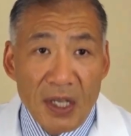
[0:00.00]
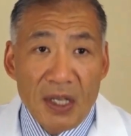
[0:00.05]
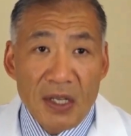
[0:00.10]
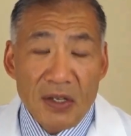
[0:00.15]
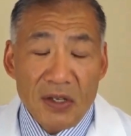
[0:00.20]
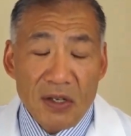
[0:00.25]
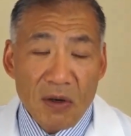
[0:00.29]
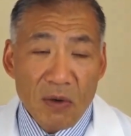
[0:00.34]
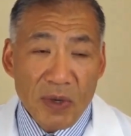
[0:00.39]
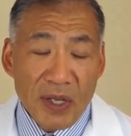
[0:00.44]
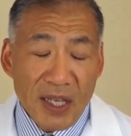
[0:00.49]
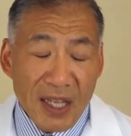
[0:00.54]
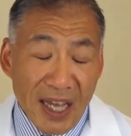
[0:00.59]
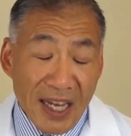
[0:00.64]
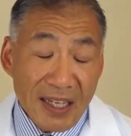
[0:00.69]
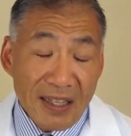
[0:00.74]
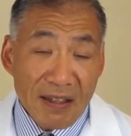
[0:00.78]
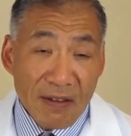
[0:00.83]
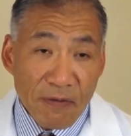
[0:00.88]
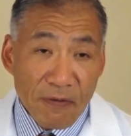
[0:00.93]
So we'd
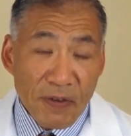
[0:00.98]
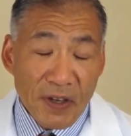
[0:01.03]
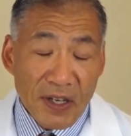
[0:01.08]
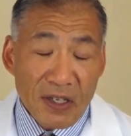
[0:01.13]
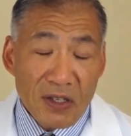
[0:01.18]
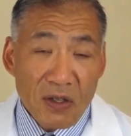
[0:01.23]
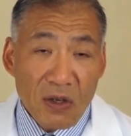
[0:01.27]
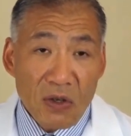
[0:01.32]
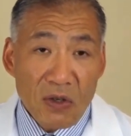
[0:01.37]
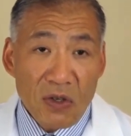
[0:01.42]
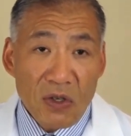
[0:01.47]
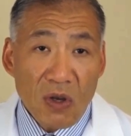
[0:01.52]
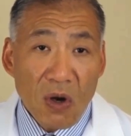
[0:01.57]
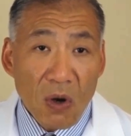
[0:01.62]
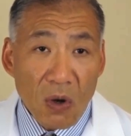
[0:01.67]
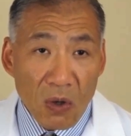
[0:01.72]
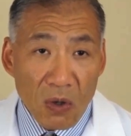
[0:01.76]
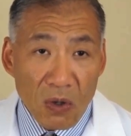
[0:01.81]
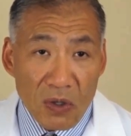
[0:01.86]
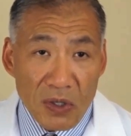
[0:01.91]
like to fix those
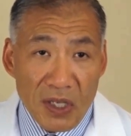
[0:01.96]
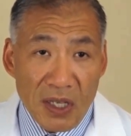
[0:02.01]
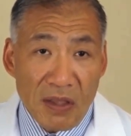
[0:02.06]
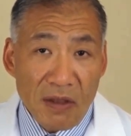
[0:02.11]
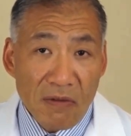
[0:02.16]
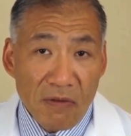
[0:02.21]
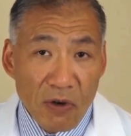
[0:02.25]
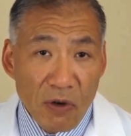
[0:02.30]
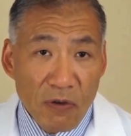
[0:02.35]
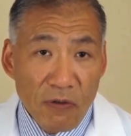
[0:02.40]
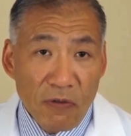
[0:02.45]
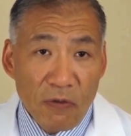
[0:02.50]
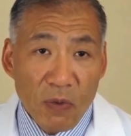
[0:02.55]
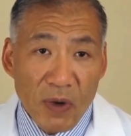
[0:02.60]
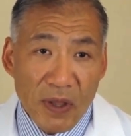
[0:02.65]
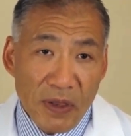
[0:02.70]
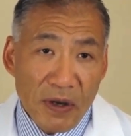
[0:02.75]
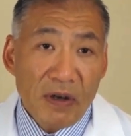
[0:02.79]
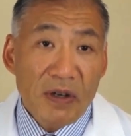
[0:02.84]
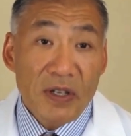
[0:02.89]
holes in the roof
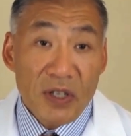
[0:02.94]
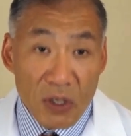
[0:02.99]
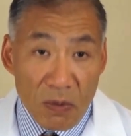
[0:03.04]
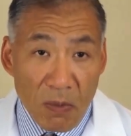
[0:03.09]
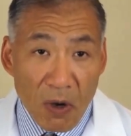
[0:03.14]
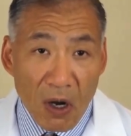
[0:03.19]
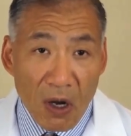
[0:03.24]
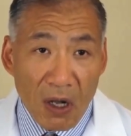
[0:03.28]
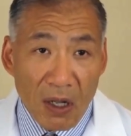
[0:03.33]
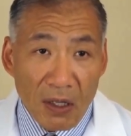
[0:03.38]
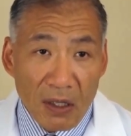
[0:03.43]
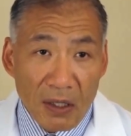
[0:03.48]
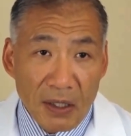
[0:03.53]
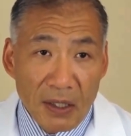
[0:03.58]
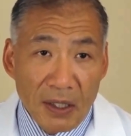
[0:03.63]
when they're small.